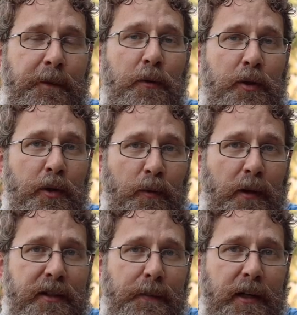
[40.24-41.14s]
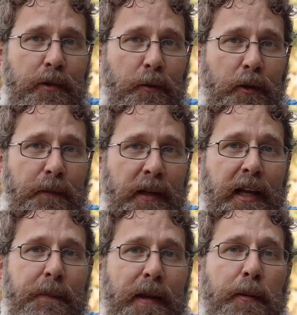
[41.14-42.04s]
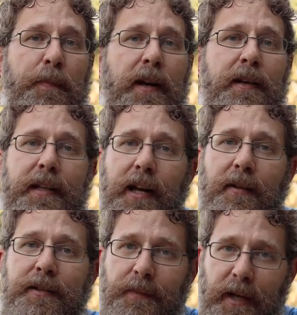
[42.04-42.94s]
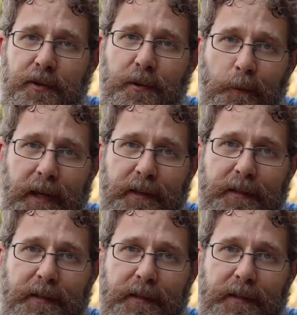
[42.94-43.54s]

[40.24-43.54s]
If you do want some extra room, be prepared to carry some extra weight.